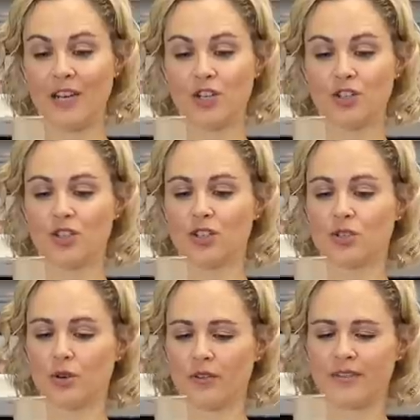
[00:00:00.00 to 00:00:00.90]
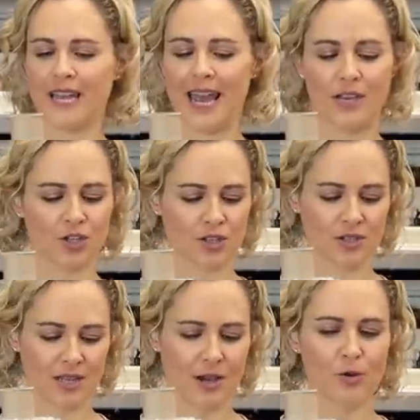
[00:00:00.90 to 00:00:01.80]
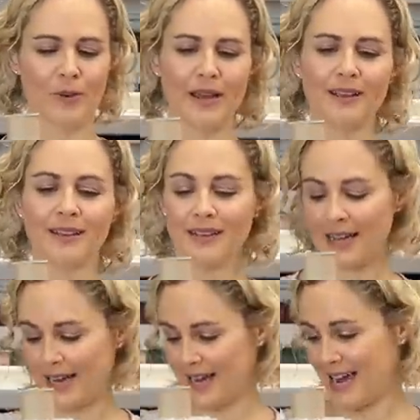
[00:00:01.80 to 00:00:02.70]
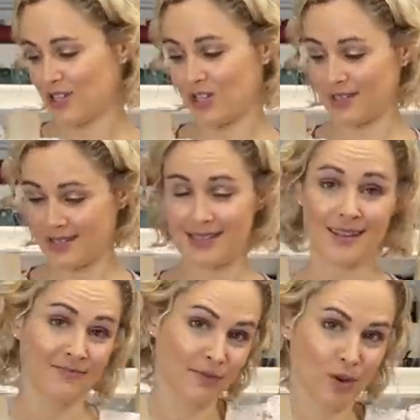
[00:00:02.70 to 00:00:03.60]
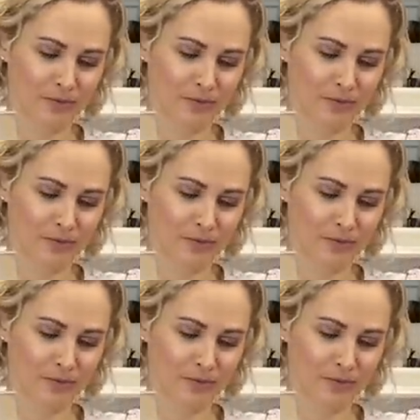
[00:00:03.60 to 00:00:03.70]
it's just sort of textured a little bit. And as you can see on